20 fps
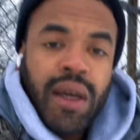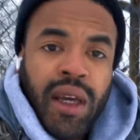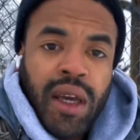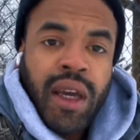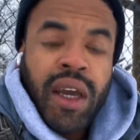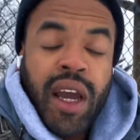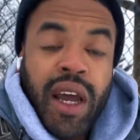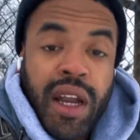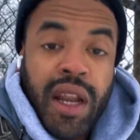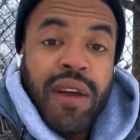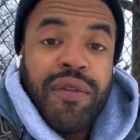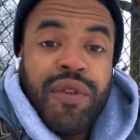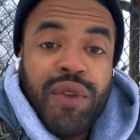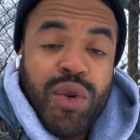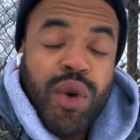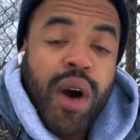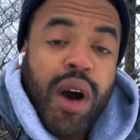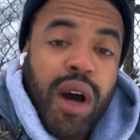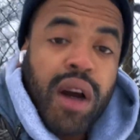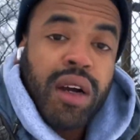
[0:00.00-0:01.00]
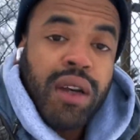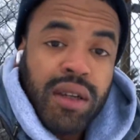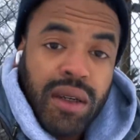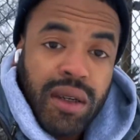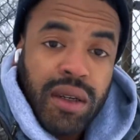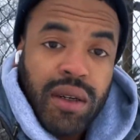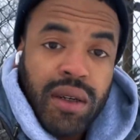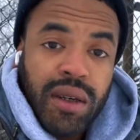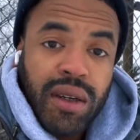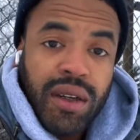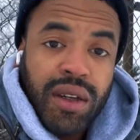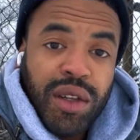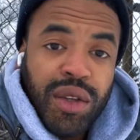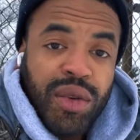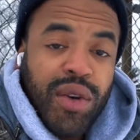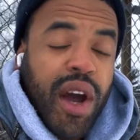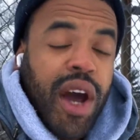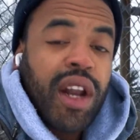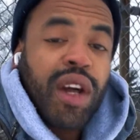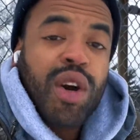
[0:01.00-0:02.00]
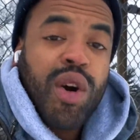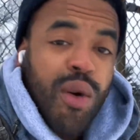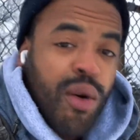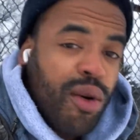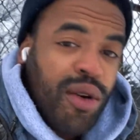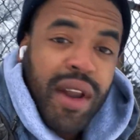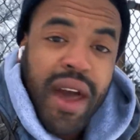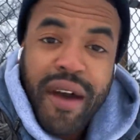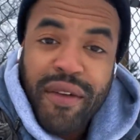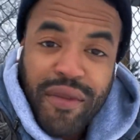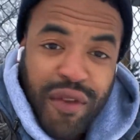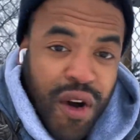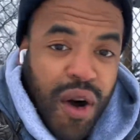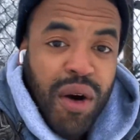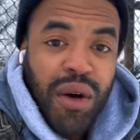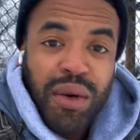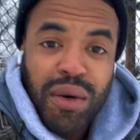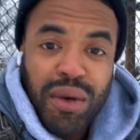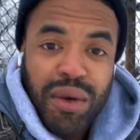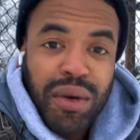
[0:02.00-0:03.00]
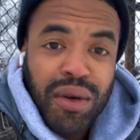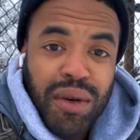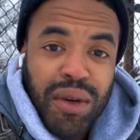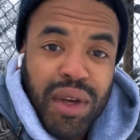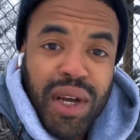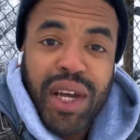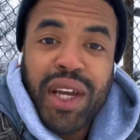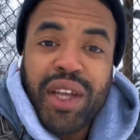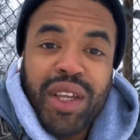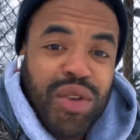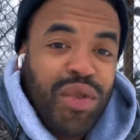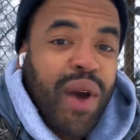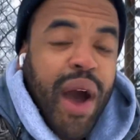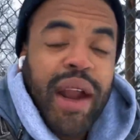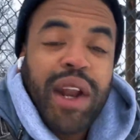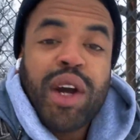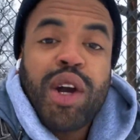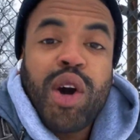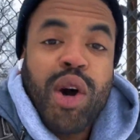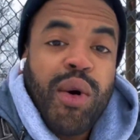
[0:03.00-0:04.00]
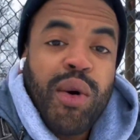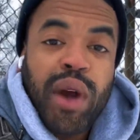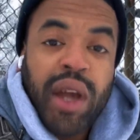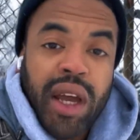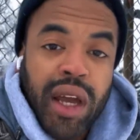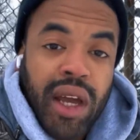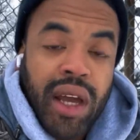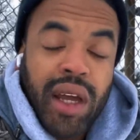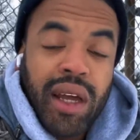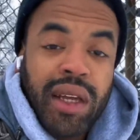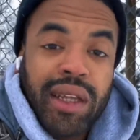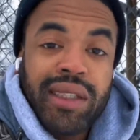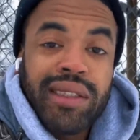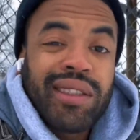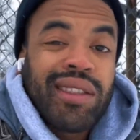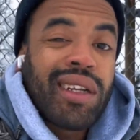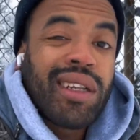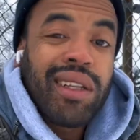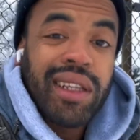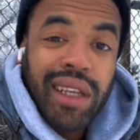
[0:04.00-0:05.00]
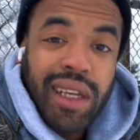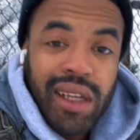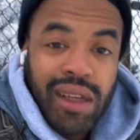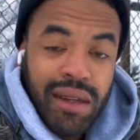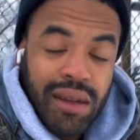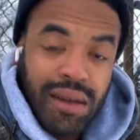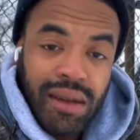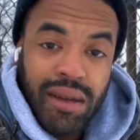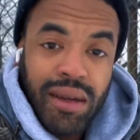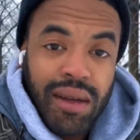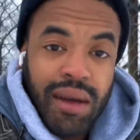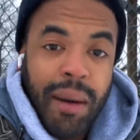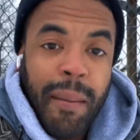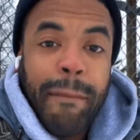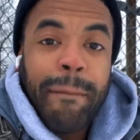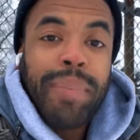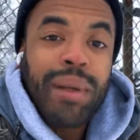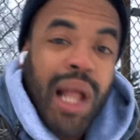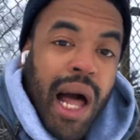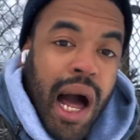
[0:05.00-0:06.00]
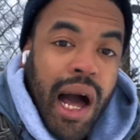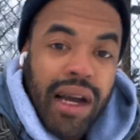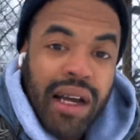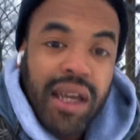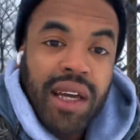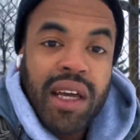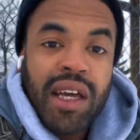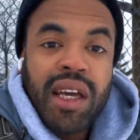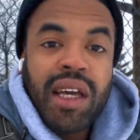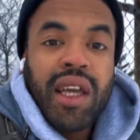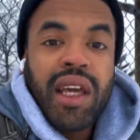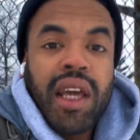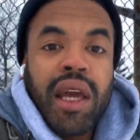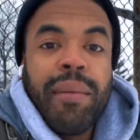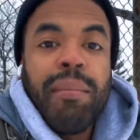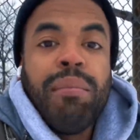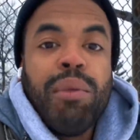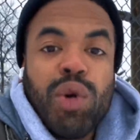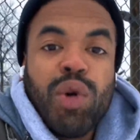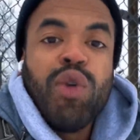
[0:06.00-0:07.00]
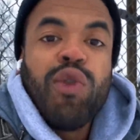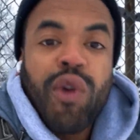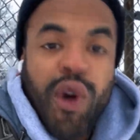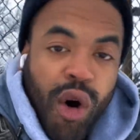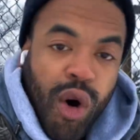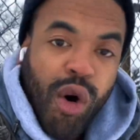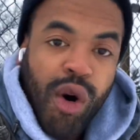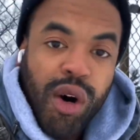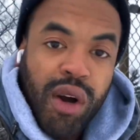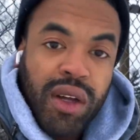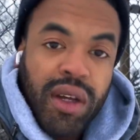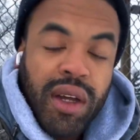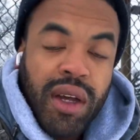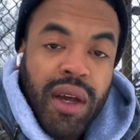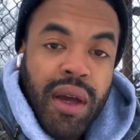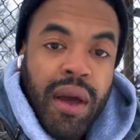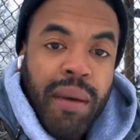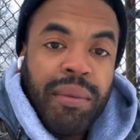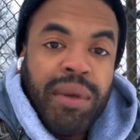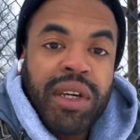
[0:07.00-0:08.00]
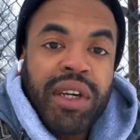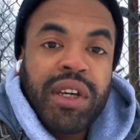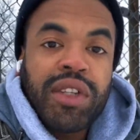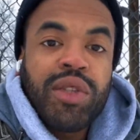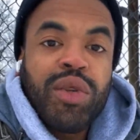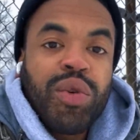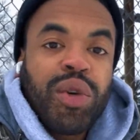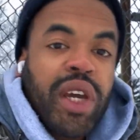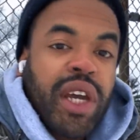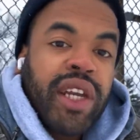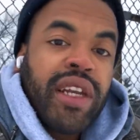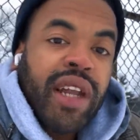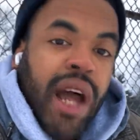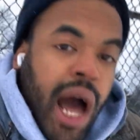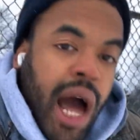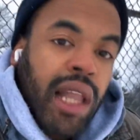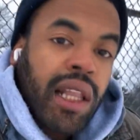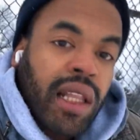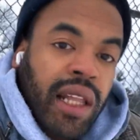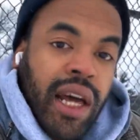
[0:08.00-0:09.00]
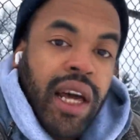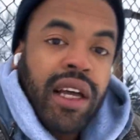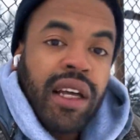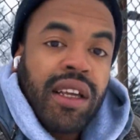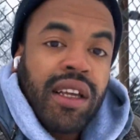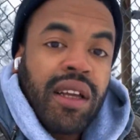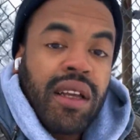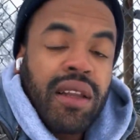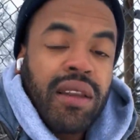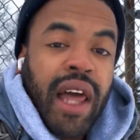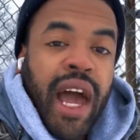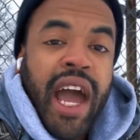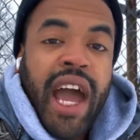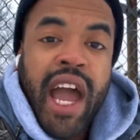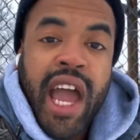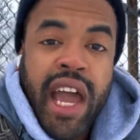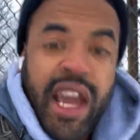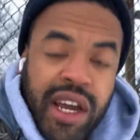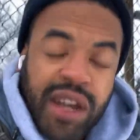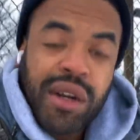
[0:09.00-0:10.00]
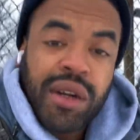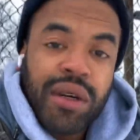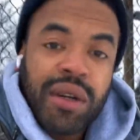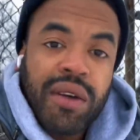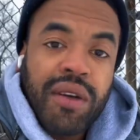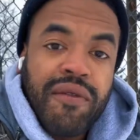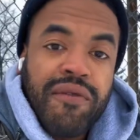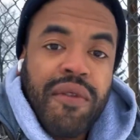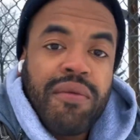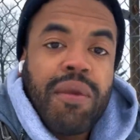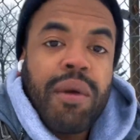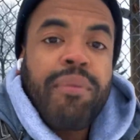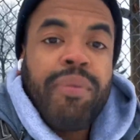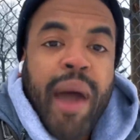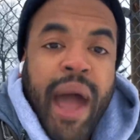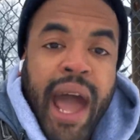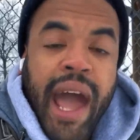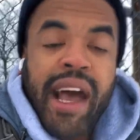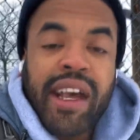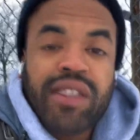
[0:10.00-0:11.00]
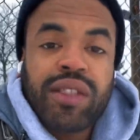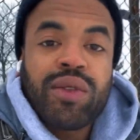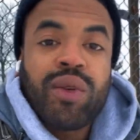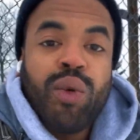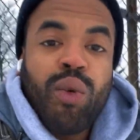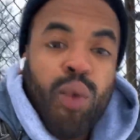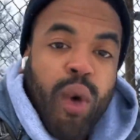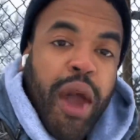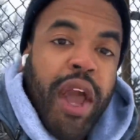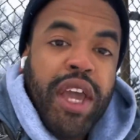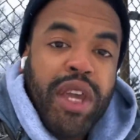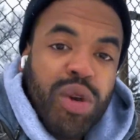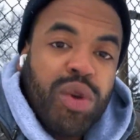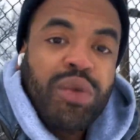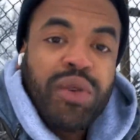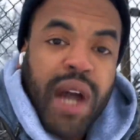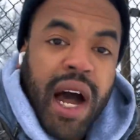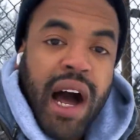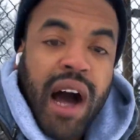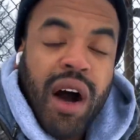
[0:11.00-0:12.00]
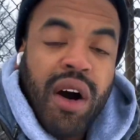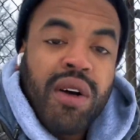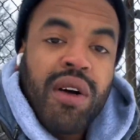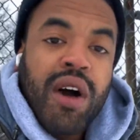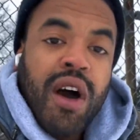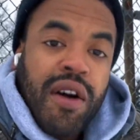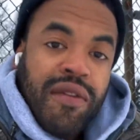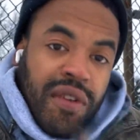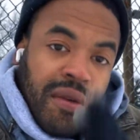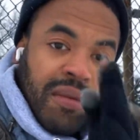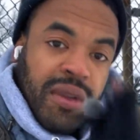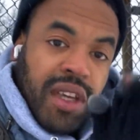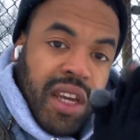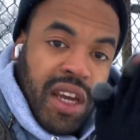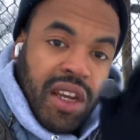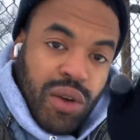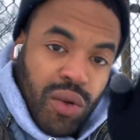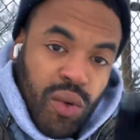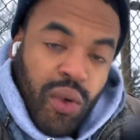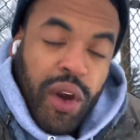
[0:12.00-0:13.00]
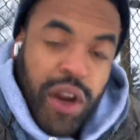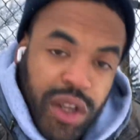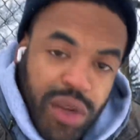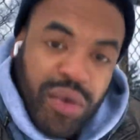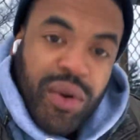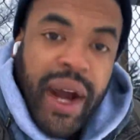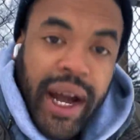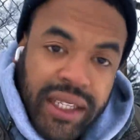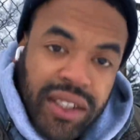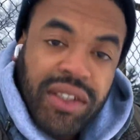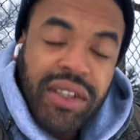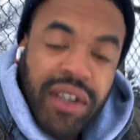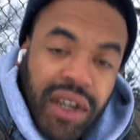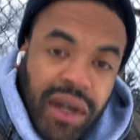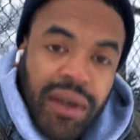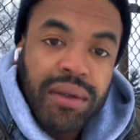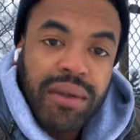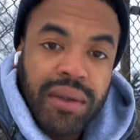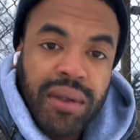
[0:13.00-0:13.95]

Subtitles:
And if you are, you got to go on that phone. You got to go ahead, delete, block, and move on. Because you cannot let that anchor from the past weigh you down from getting to where you got to go.